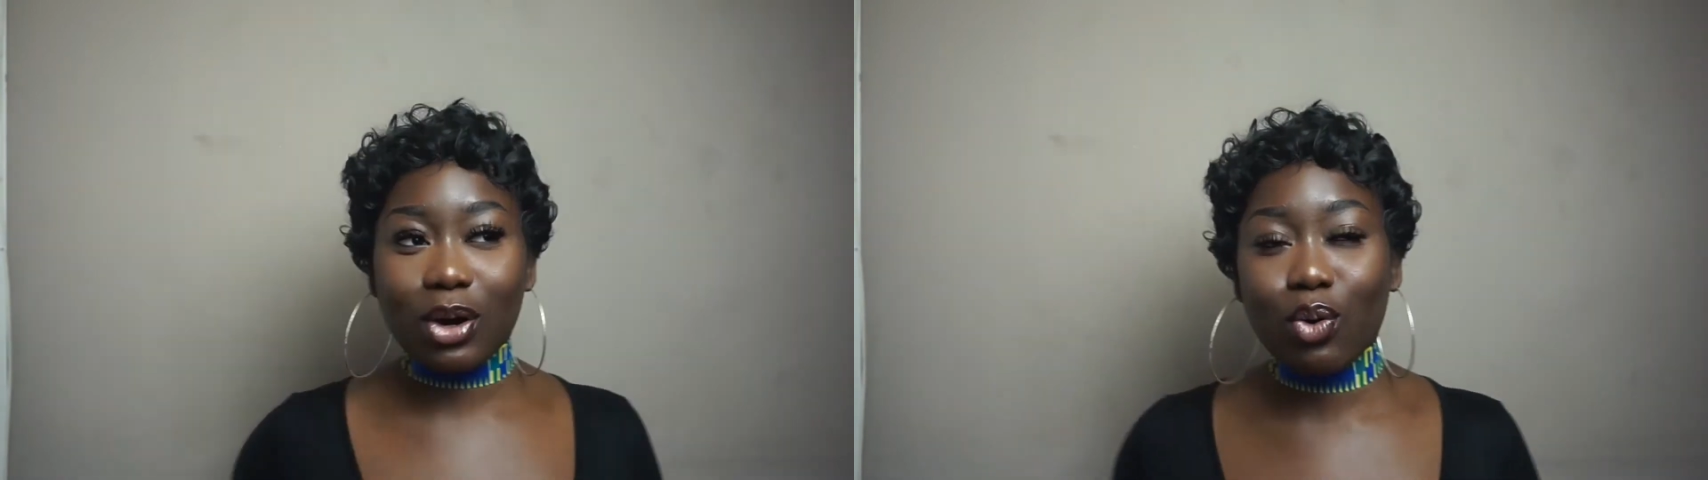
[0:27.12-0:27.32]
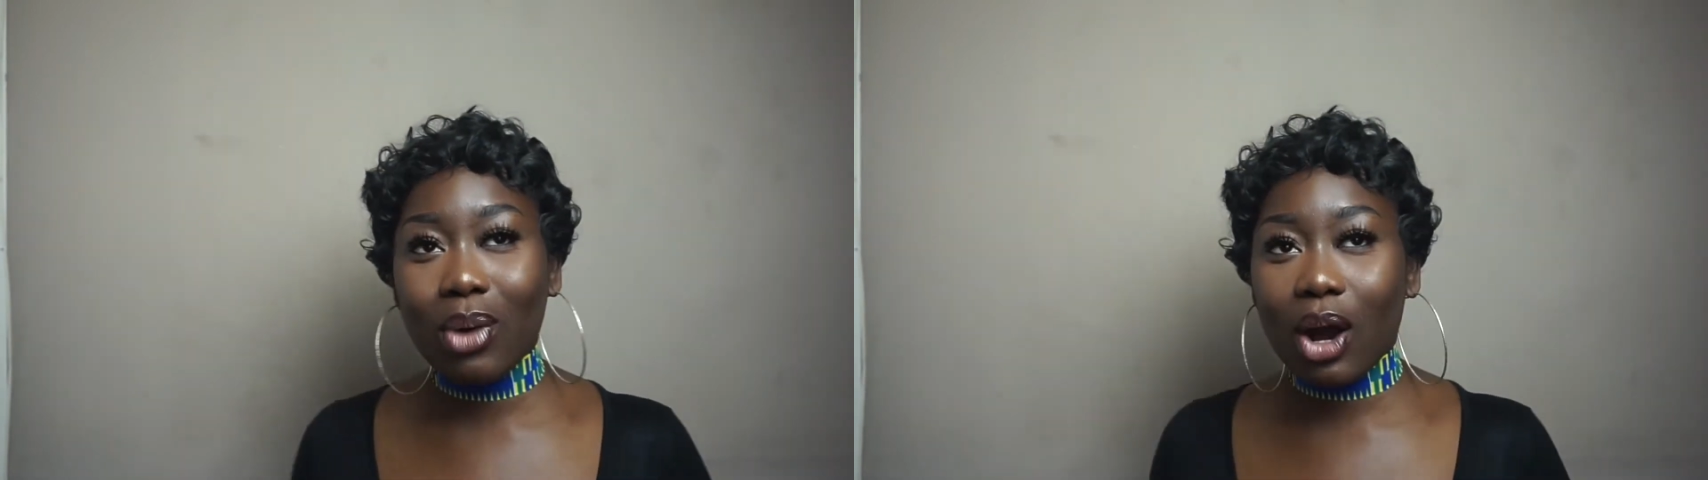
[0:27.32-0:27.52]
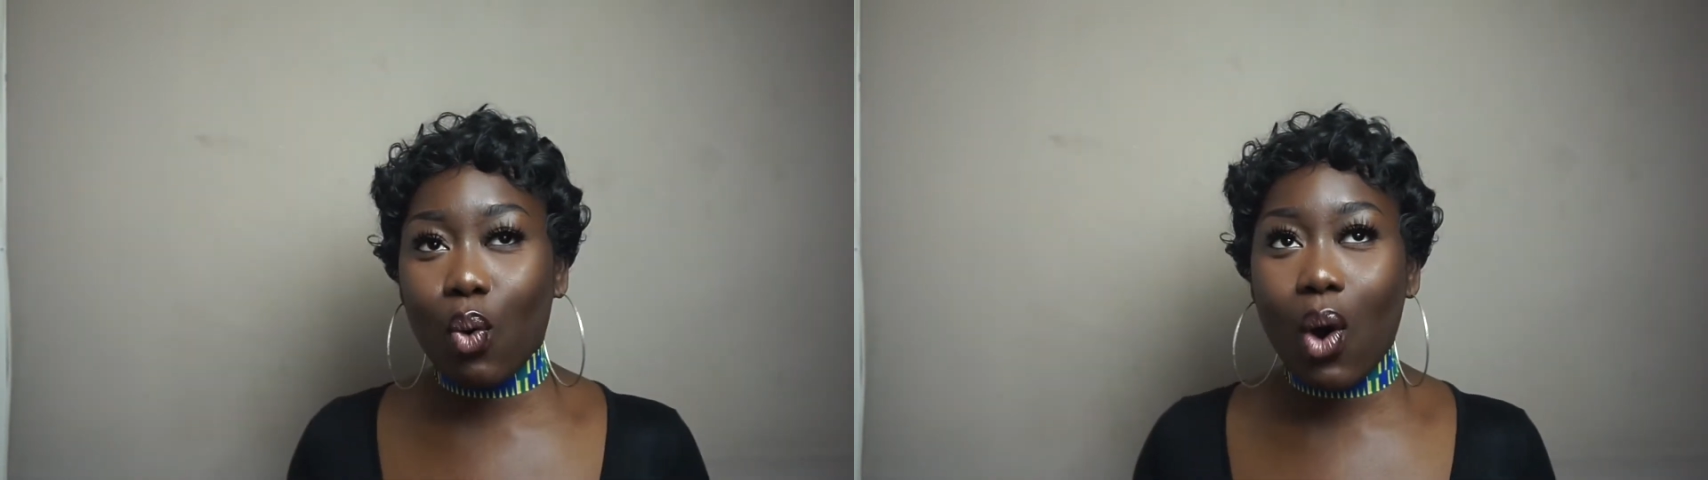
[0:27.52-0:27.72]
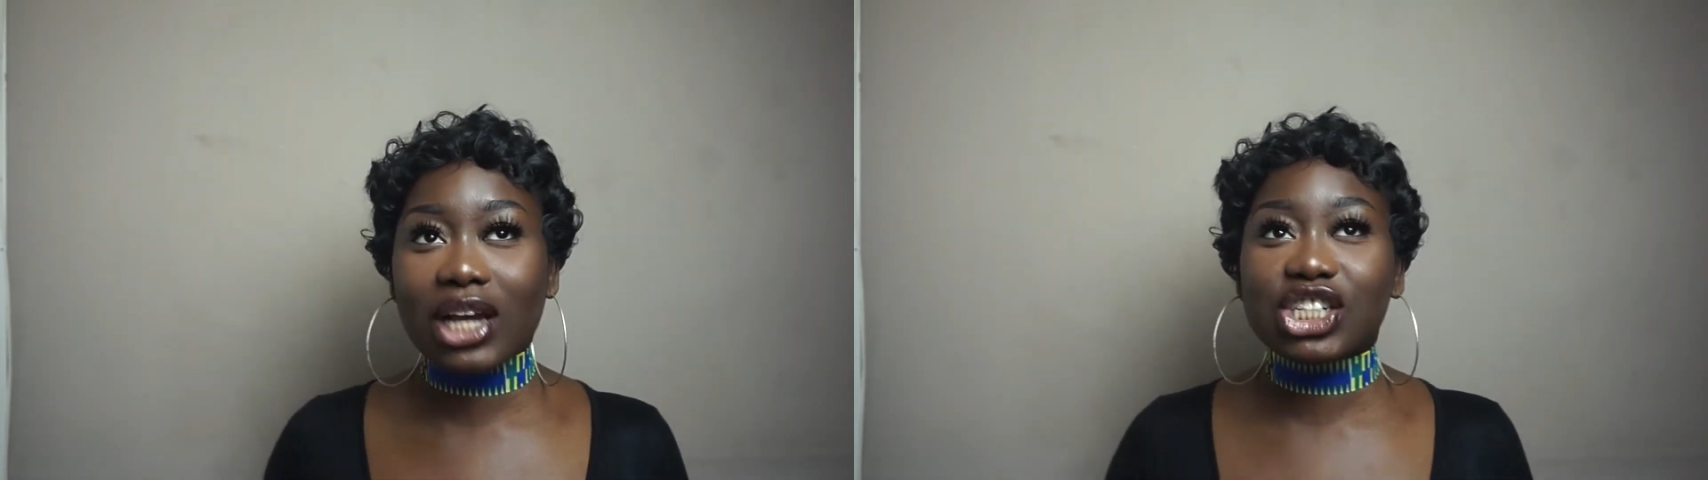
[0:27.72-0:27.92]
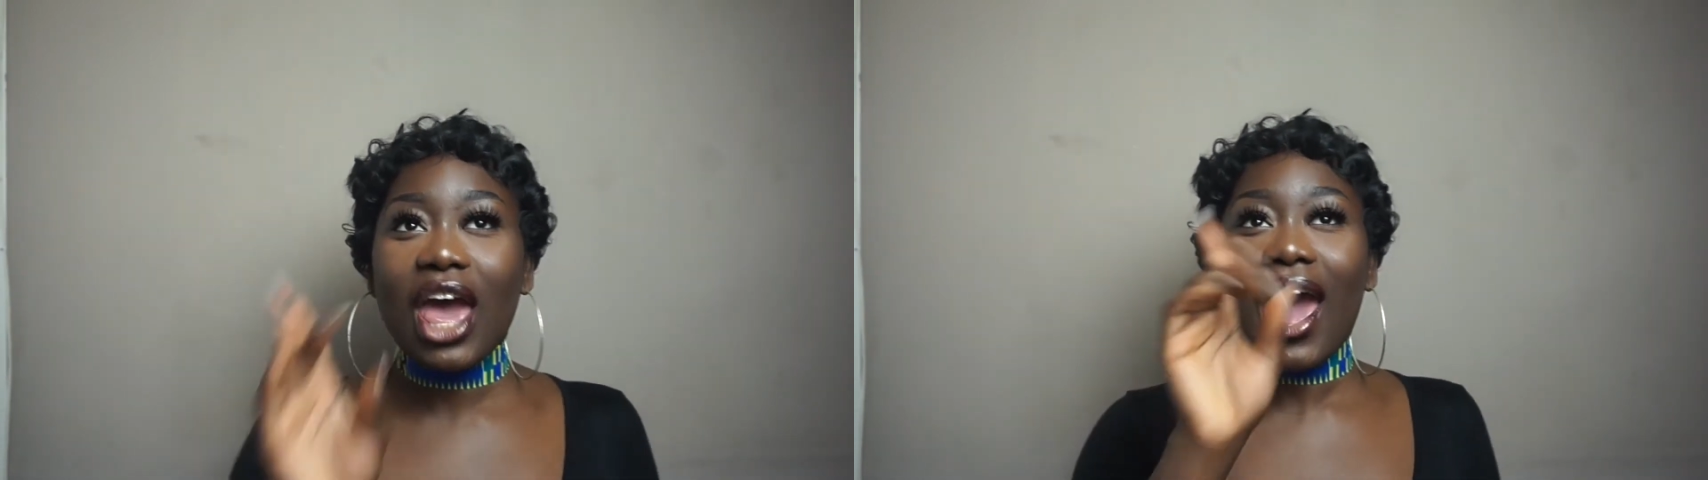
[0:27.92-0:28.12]
Oh my
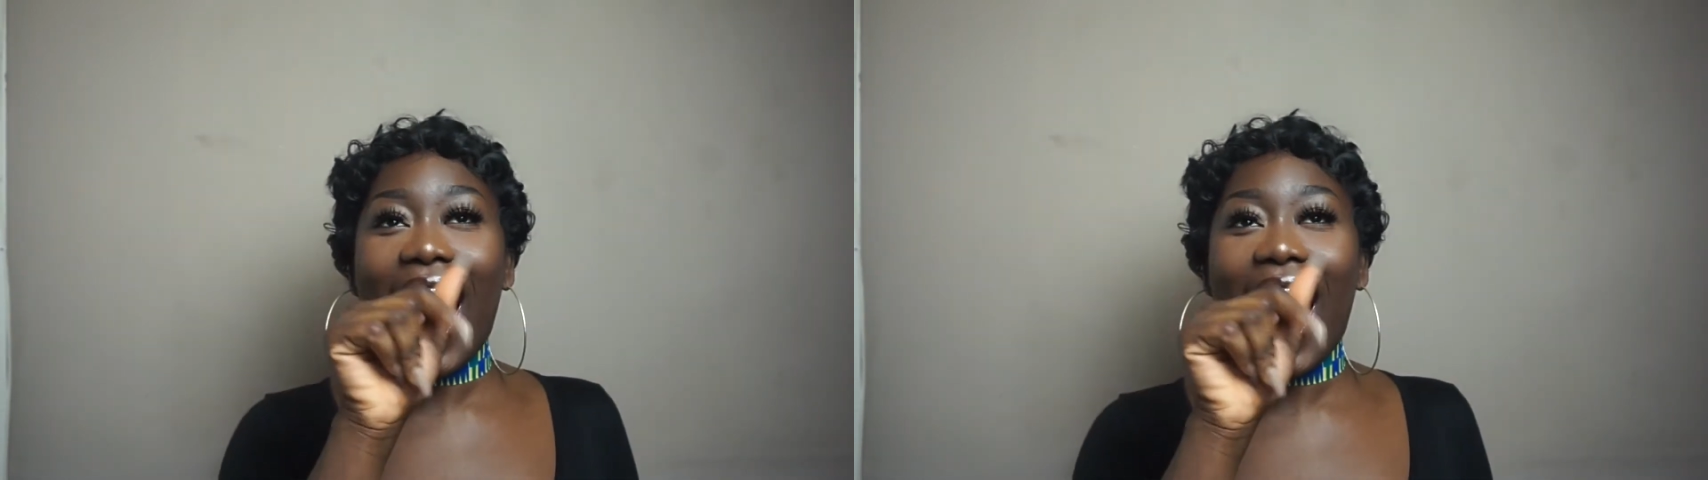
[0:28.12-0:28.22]
gosh,